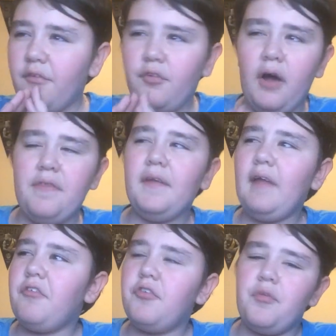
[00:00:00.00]
so I think
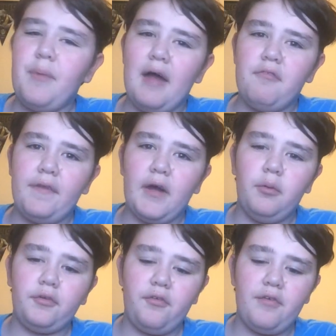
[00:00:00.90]
that's just about everything
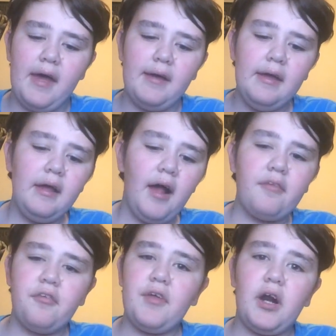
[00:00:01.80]
I want to say.
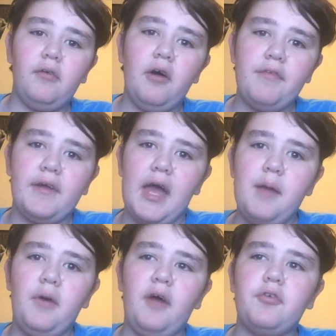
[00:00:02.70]
As I said, I love the
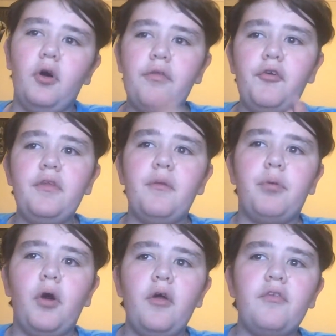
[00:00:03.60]
game. I've gone through the
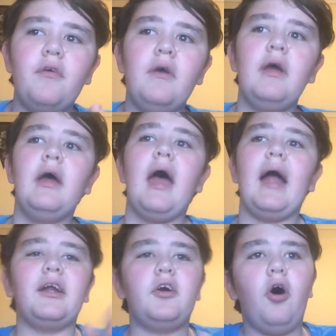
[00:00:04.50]
pros
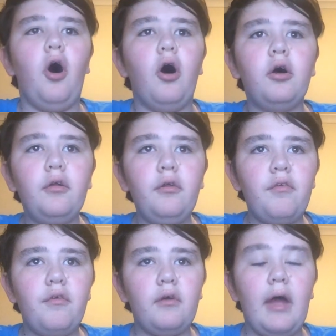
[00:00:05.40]
and cons
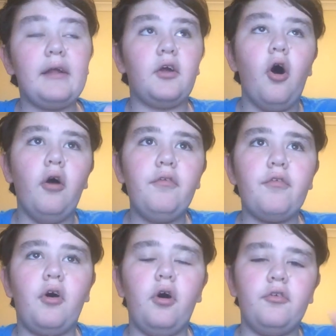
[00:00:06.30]
pros and
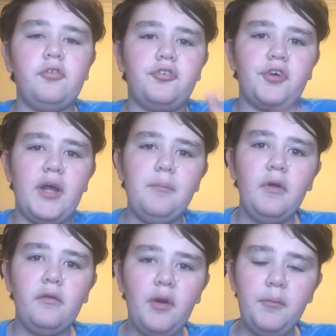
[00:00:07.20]
cons on stream.
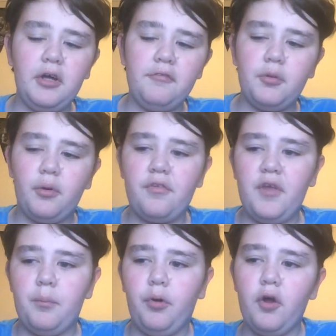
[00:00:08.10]
Let me know if you want to
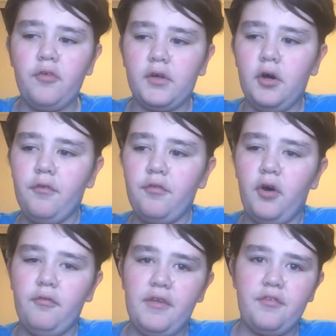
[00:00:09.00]
see pros and cons
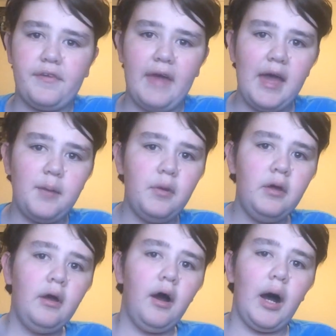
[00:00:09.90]
of this game.
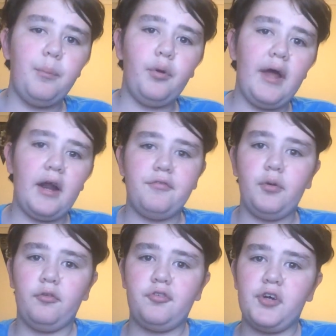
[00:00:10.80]
I put out a
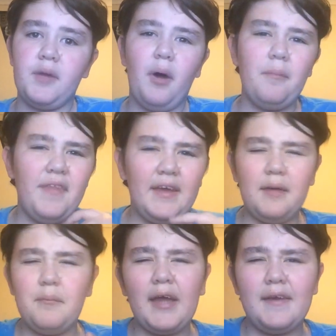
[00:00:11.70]
few on stream. I'm
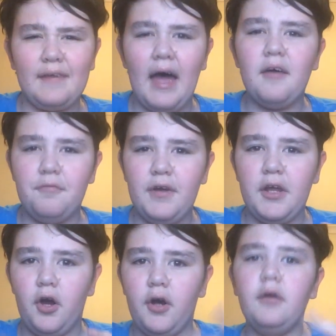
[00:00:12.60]
thinking of making that a
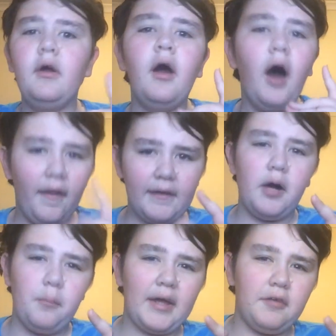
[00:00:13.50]
video. I
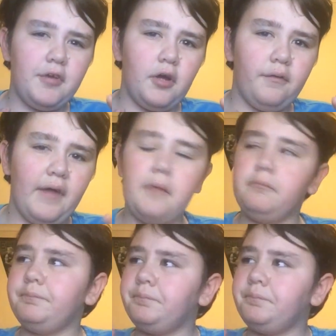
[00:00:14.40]
think I'll make a video on that.